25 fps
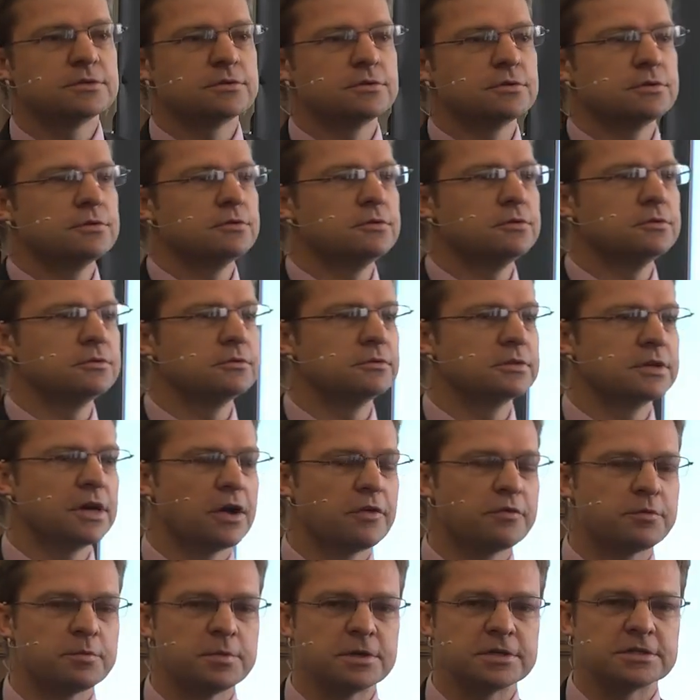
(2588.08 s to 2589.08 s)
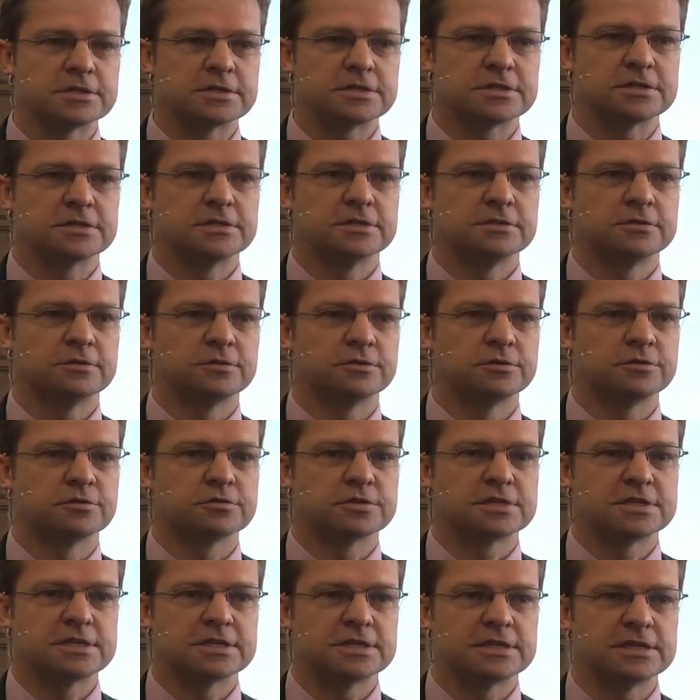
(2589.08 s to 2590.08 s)
or your government or your
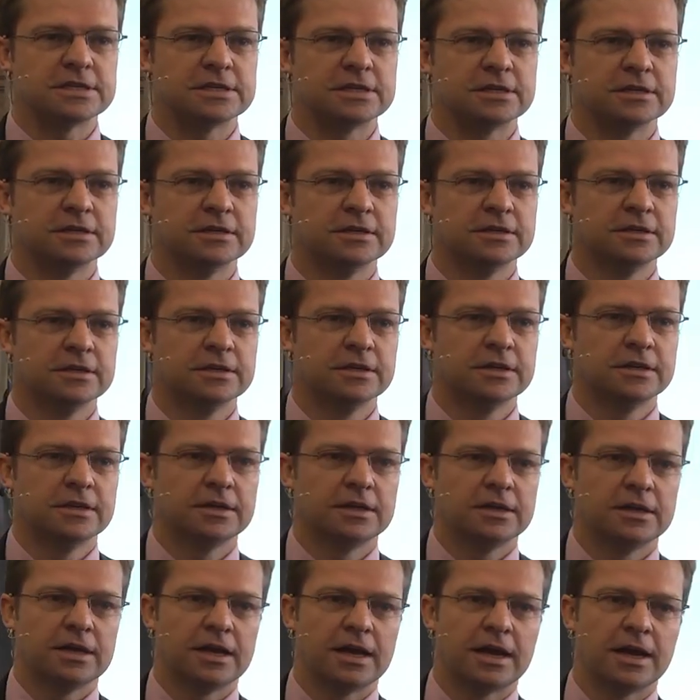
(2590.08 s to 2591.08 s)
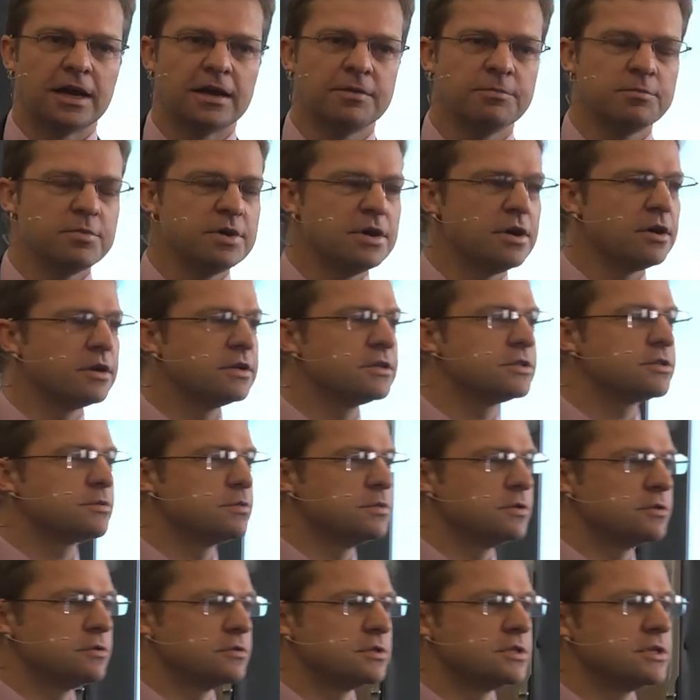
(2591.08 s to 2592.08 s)
city? And be honest
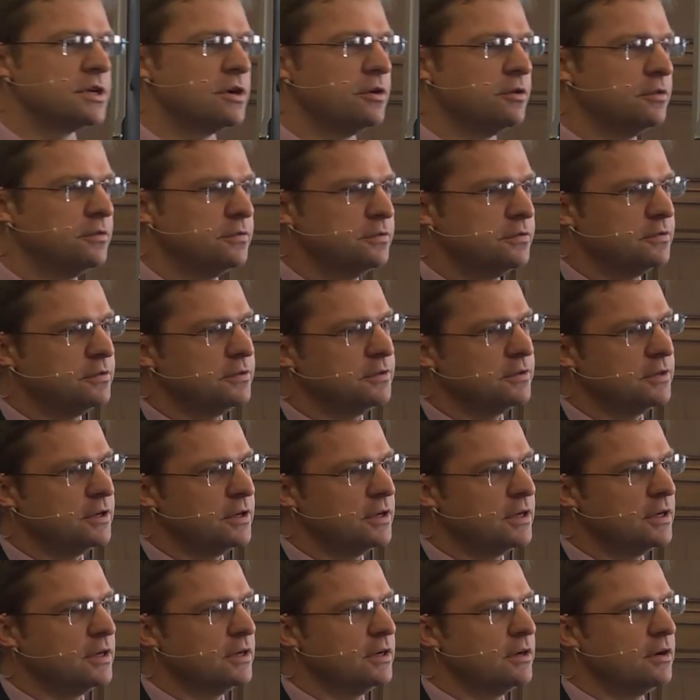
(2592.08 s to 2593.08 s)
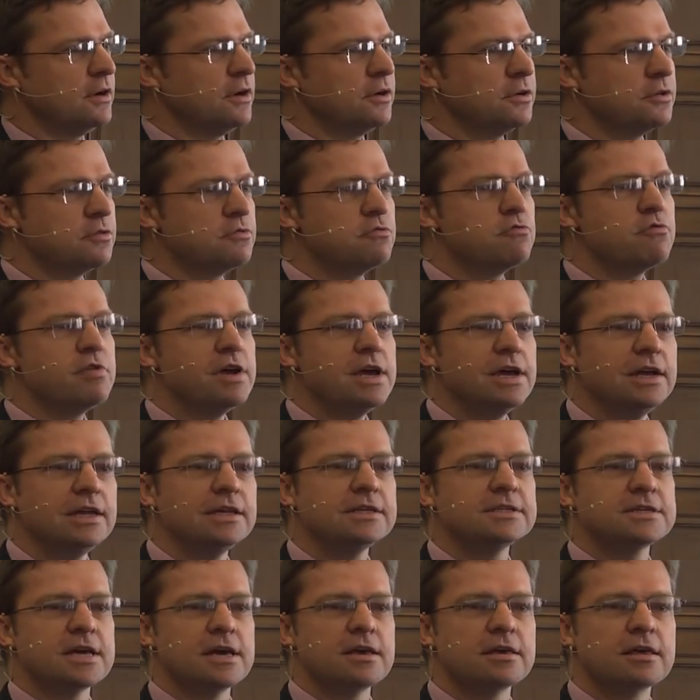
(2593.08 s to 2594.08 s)
with yourself. Uh, are you really
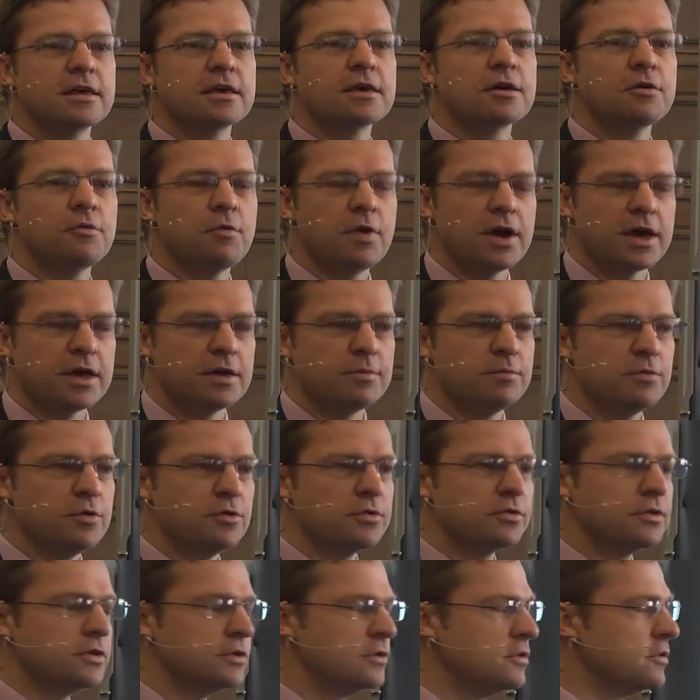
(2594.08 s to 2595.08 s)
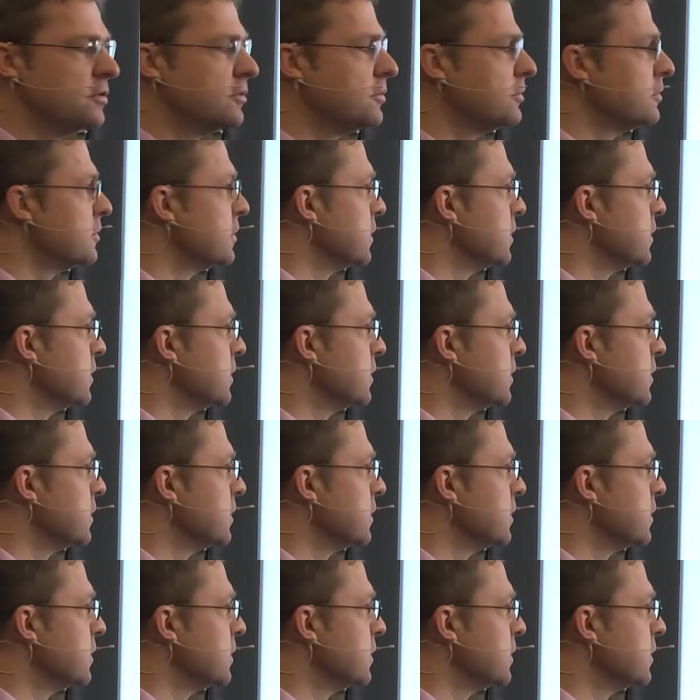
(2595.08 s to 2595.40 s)
taking away more than you're